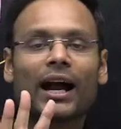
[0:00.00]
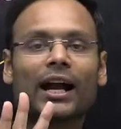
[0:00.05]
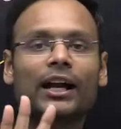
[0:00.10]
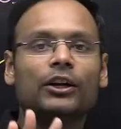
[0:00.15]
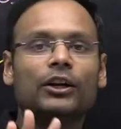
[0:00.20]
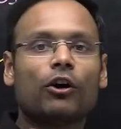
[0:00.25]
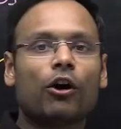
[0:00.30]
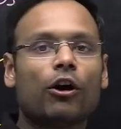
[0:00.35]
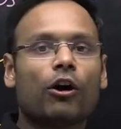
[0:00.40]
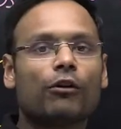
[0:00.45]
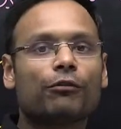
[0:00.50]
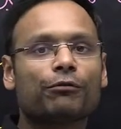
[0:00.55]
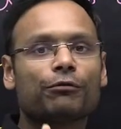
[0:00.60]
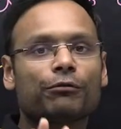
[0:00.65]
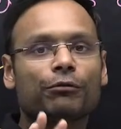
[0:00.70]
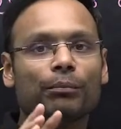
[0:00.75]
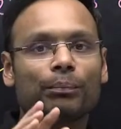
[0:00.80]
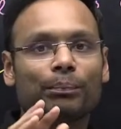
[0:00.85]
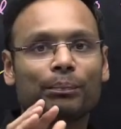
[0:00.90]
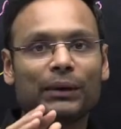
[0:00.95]
kind
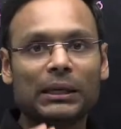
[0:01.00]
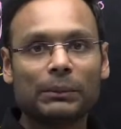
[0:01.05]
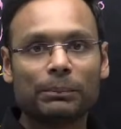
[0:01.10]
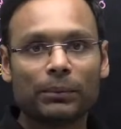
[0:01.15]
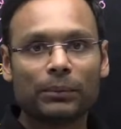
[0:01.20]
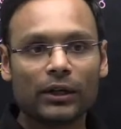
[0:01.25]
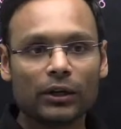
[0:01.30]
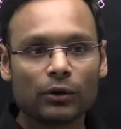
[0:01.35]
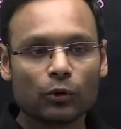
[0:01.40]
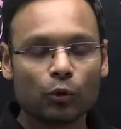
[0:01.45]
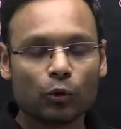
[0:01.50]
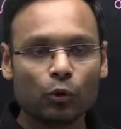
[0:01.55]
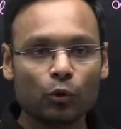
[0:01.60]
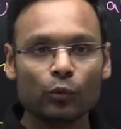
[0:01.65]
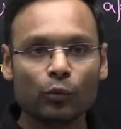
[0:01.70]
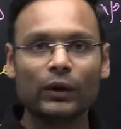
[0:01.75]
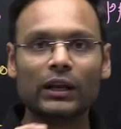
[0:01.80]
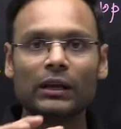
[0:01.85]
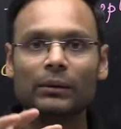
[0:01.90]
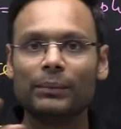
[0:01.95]
of people
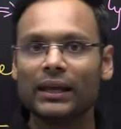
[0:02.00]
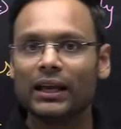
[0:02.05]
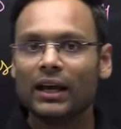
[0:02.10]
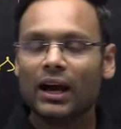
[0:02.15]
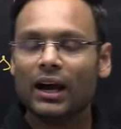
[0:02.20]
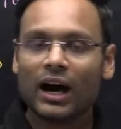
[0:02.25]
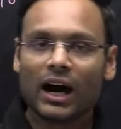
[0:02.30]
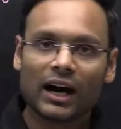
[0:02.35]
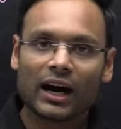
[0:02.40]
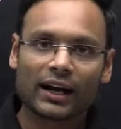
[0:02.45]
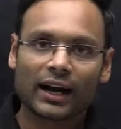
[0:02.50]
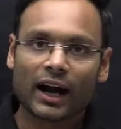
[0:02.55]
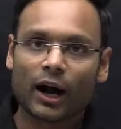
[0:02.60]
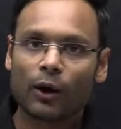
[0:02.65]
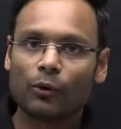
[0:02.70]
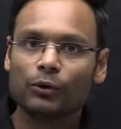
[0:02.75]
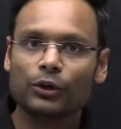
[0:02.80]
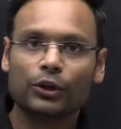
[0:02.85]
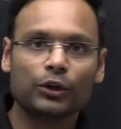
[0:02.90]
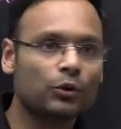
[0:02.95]
who will be
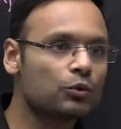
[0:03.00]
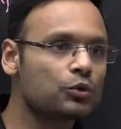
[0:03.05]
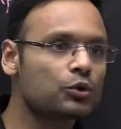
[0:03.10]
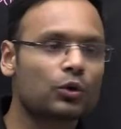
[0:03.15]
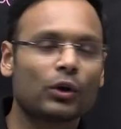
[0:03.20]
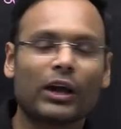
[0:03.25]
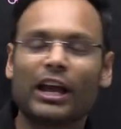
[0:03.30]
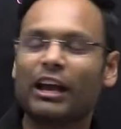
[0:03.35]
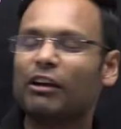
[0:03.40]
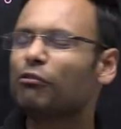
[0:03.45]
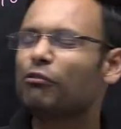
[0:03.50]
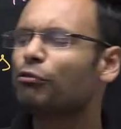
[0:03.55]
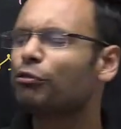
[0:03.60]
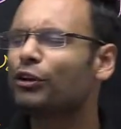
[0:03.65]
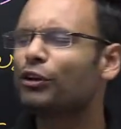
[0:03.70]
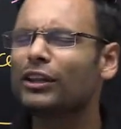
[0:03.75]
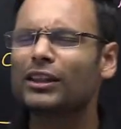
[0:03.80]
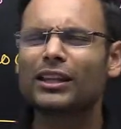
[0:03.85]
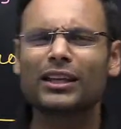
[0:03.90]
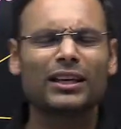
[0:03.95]
around you. So
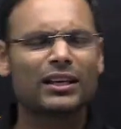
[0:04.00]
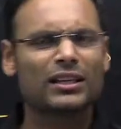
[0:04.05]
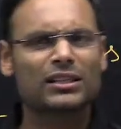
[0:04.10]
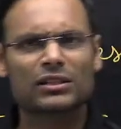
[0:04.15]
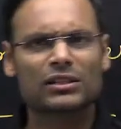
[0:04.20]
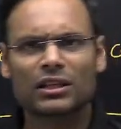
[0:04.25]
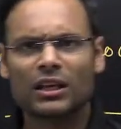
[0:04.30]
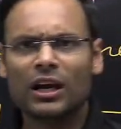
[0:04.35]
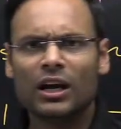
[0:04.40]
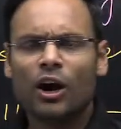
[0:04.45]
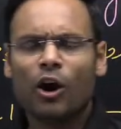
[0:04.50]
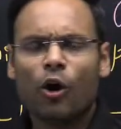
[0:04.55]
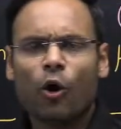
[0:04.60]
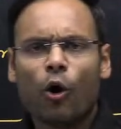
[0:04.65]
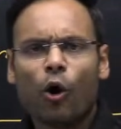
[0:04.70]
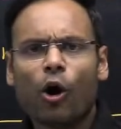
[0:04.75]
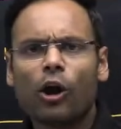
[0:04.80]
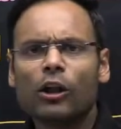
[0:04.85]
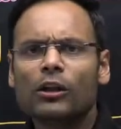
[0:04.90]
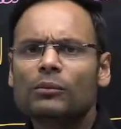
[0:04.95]
everything is
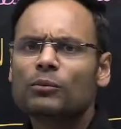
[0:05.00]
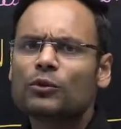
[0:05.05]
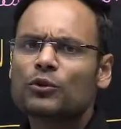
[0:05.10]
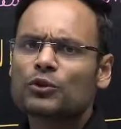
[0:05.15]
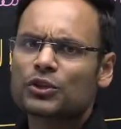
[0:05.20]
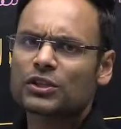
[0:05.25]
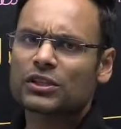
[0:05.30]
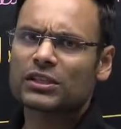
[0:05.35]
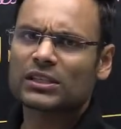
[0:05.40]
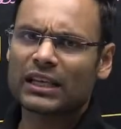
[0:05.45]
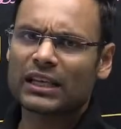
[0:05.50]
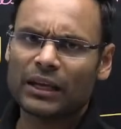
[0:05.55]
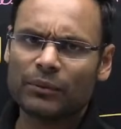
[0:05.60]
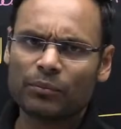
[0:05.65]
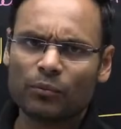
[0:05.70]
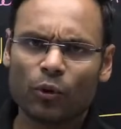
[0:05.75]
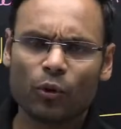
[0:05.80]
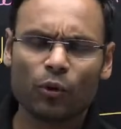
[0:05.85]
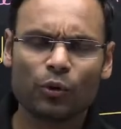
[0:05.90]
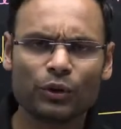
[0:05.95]
almost
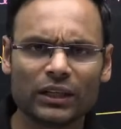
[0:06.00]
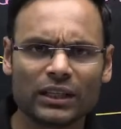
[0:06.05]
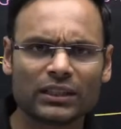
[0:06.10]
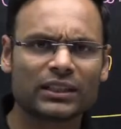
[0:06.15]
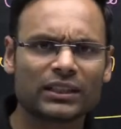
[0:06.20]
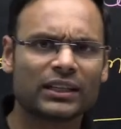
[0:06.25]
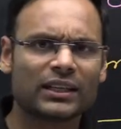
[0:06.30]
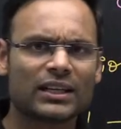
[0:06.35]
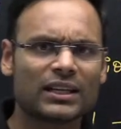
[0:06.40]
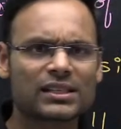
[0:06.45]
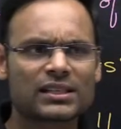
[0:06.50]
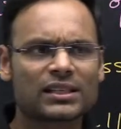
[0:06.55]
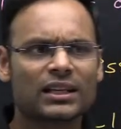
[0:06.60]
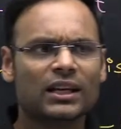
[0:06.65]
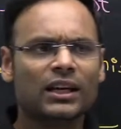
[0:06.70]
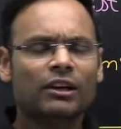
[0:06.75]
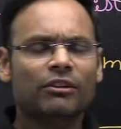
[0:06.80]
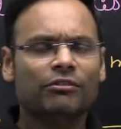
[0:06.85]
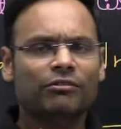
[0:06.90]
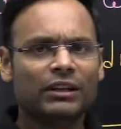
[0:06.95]
same. Only thing is
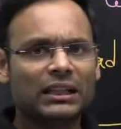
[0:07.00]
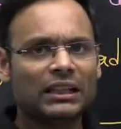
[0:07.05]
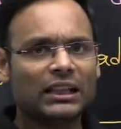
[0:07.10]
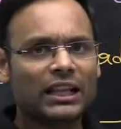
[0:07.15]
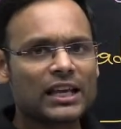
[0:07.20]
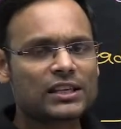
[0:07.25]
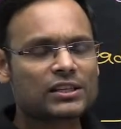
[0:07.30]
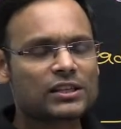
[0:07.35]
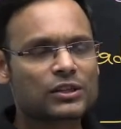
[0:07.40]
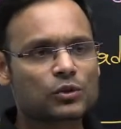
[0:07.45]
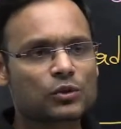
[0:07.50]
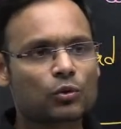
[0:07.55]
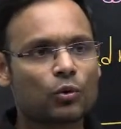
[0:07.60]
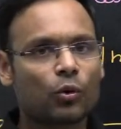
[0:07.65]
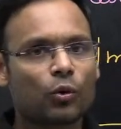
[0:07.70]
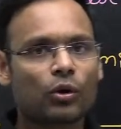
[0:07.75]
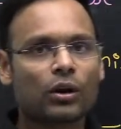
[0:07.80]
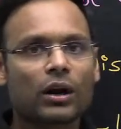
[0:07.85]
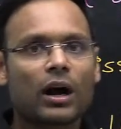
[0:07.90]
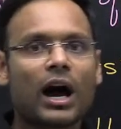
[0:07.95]
with less
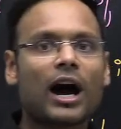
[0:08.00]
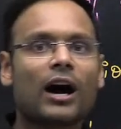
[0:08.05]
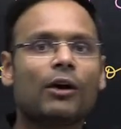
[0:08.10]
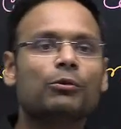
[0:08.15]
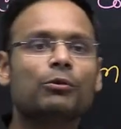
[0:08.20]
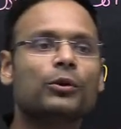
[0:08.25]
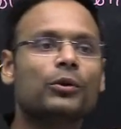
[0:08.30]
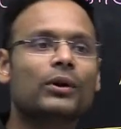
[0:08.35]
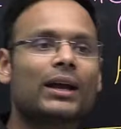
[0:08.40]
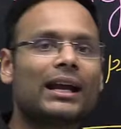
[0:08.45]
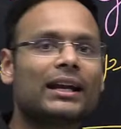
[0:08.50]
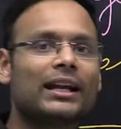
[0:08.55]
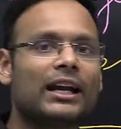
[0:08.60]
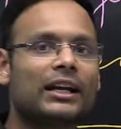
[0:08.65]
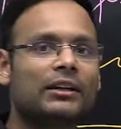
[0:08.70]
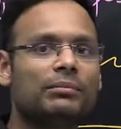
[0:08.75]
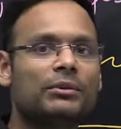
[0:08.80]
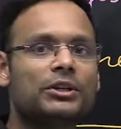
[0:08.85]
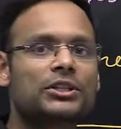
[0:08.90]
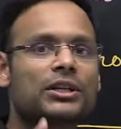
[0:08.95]
score, how you get
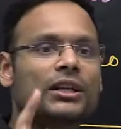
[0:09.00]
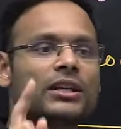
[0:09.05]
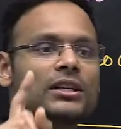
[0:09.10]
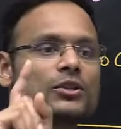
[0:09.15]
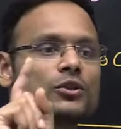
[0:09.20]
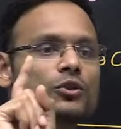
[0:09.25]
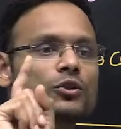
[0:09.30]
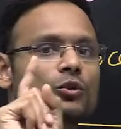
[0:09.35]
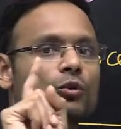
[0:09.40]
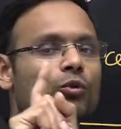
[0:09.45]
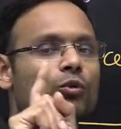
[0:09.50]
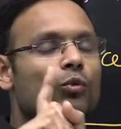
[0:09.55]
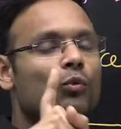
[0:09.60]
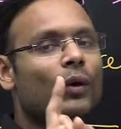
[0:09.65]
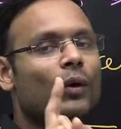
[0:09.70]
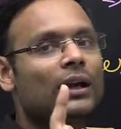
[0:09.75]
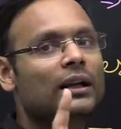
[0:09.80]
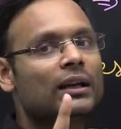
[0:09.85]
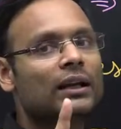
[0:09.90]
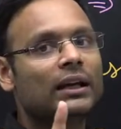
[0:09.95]
admission is through
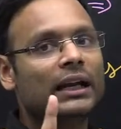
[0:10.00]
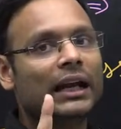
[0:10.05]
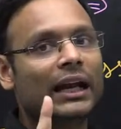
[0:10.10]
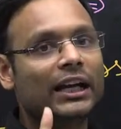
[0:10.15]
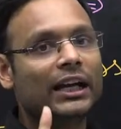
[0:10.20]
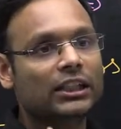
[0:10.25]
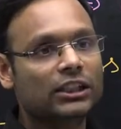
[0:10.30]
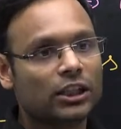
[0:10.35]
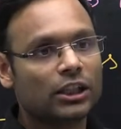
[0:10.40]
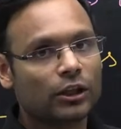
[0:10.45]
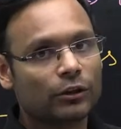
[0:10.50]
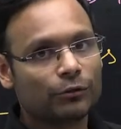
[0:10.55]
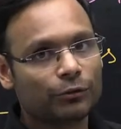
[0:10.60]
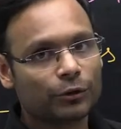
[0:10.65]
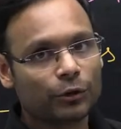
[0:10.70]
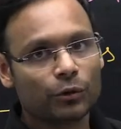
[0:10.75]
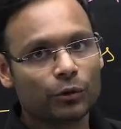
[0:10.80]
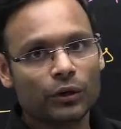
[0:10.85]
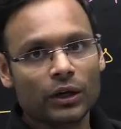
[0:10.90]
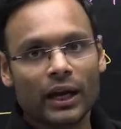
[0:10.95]
one
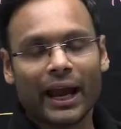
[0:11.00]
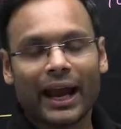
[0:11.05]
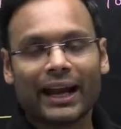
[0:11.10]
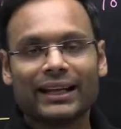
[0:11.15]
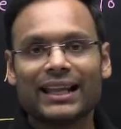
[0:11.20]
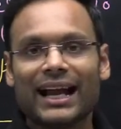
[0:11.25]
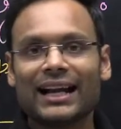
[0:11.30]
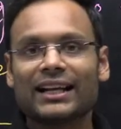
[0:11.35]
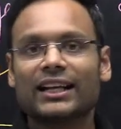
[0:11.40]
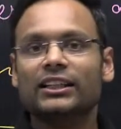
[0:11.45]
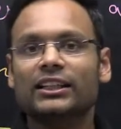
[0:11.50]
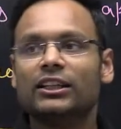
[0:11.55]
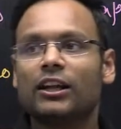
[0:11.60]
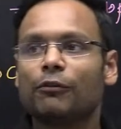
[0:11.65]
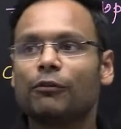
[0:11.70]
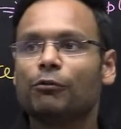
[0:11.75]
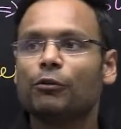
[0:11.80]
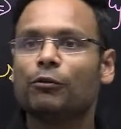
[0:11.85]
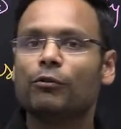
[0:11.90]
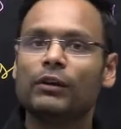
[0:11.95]
interview, and that
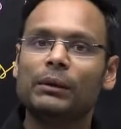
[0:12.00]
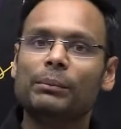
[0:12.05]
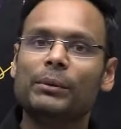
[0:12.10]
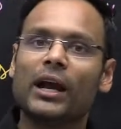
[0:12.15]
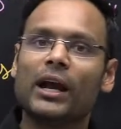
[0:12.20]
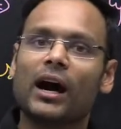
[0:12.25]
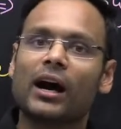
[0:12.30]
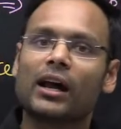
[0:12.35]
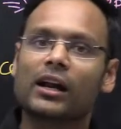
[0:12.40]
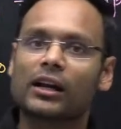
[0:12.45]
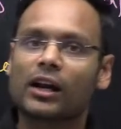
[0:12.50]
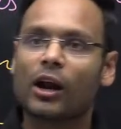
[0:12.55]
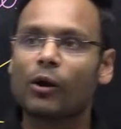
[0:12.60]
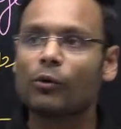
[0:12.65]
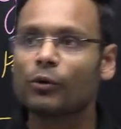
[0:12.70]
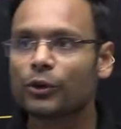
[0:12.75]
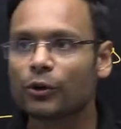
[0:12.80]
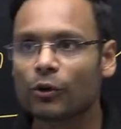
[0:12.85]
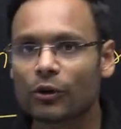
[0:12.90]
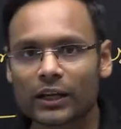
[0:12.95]
interview will be
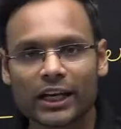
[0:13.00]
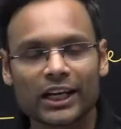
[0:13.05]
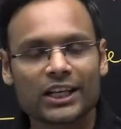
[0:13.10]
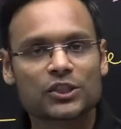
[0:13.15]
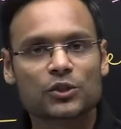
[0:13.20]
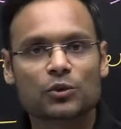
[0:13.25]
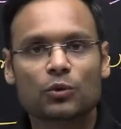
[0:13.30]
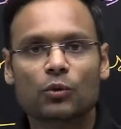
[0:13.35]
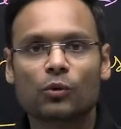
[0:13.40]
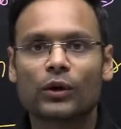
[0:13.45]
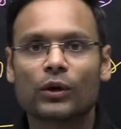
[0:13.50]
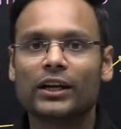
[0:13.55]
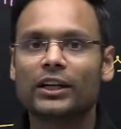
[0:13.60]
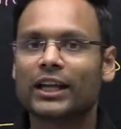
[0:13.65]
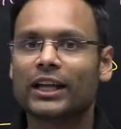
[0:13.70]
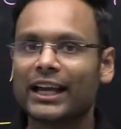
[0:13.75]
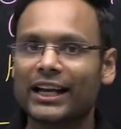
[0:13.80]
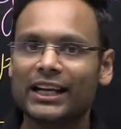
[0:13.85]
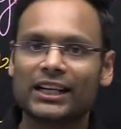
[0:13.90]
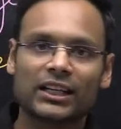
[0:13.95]
around your GATE score
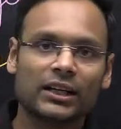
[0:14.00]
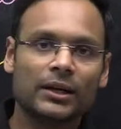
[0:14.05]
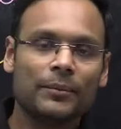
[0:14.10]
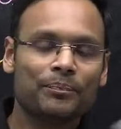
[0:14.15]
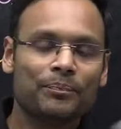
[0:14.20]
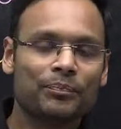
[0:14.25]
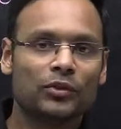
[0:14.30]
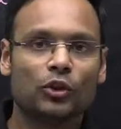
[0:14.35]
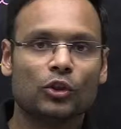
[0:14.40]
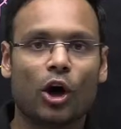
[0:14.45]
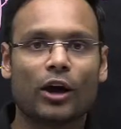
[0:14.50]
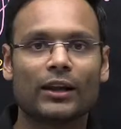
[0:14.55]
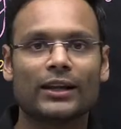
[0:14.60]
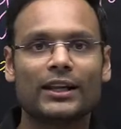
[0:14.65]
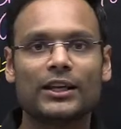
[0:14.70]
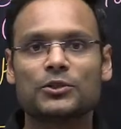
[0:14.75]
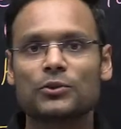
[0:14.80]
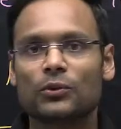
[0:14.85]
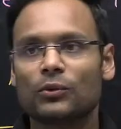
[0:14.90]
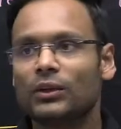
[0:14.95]
and GATE
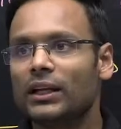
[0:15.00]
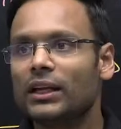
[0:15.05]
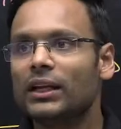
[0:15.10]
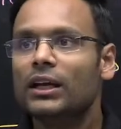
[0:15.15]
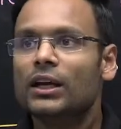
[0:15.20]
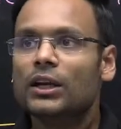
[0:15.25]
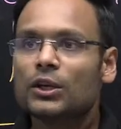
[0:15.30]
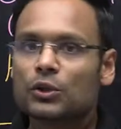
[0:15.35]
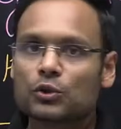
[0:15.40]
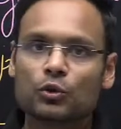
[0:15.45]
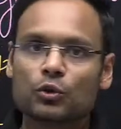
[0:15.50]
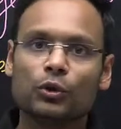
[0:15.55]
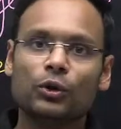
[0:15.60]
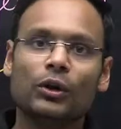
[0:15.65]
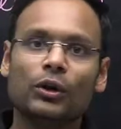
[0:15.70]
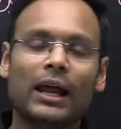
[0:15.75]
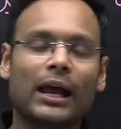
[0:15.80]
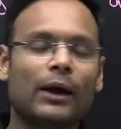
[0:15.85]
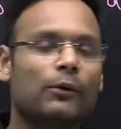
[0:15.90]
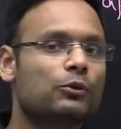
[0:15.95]
knowledge only. So
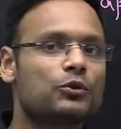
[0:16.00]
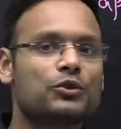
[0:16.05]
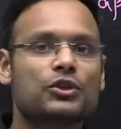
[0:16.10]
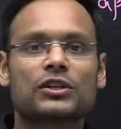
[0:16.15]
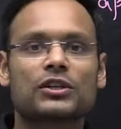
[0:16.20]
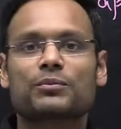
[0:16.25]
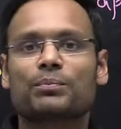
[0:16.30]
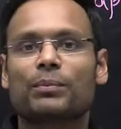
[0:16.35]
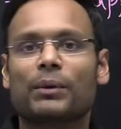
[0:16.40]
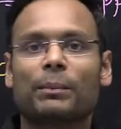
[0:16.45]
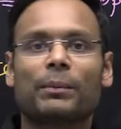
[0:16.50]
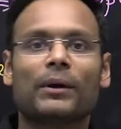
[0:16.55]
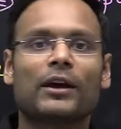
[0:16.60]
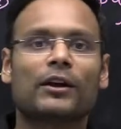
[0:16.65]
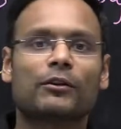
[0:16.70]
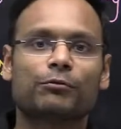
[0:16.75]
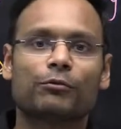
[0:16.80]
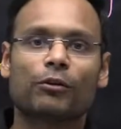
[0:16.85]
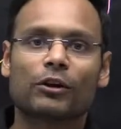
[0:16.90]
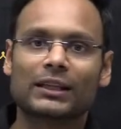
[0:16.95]
you'll have to just
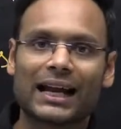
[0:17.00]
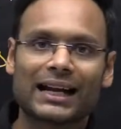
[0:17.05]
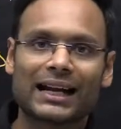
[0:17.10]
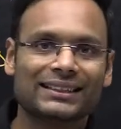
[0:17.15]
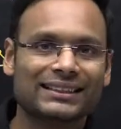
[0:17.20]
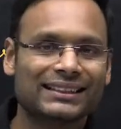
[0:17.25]
prepare for that.